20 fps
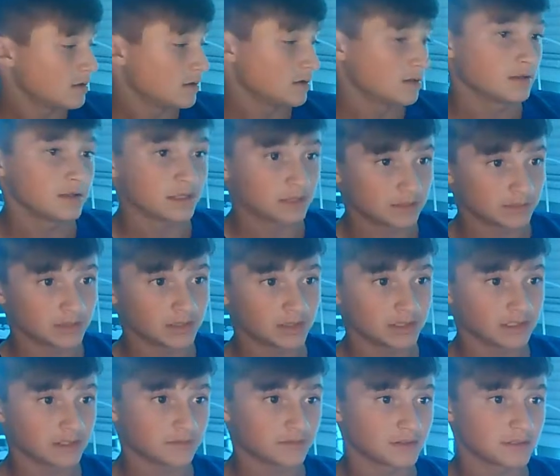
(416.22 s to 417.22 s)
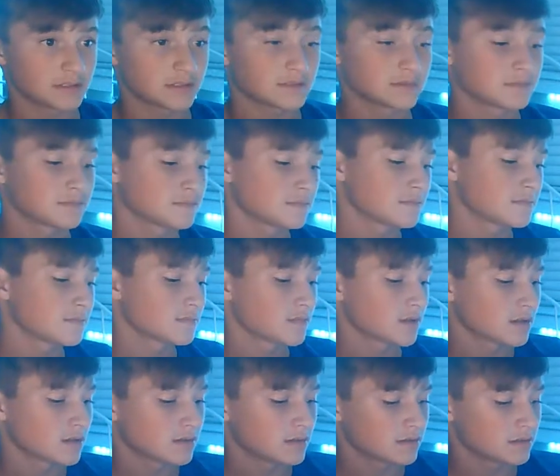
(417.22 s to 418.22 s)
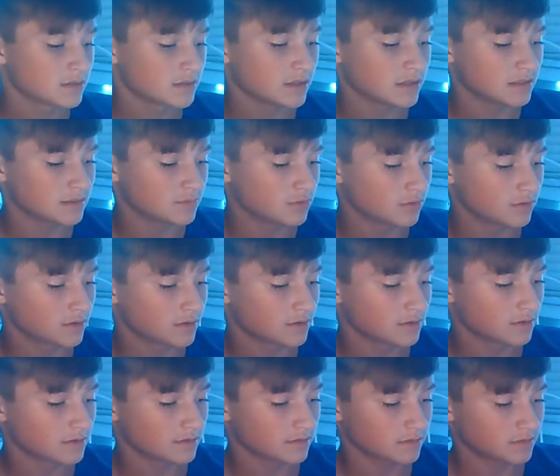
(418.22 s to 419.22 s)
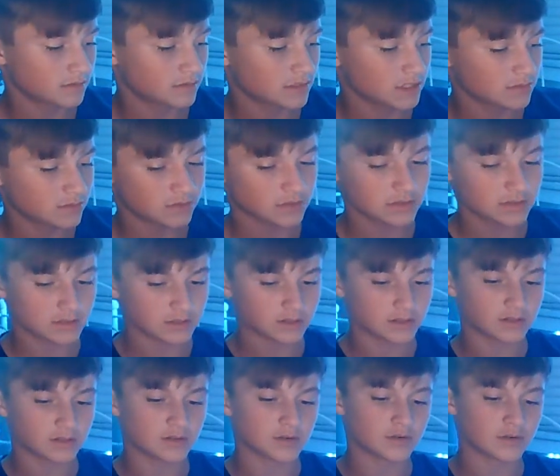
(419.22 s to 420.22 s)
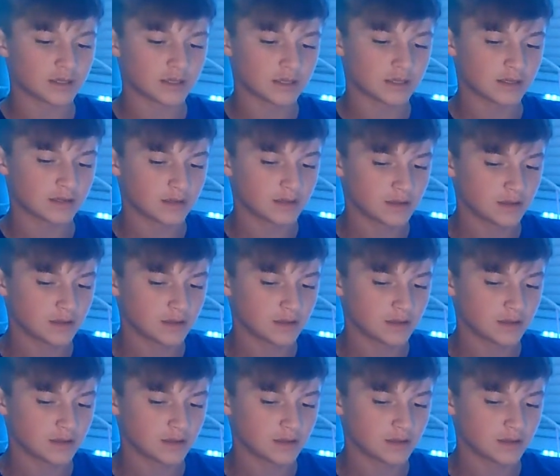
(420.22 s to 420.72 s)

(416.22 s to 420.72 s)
that's a big difference, so that's important. These ones are okay,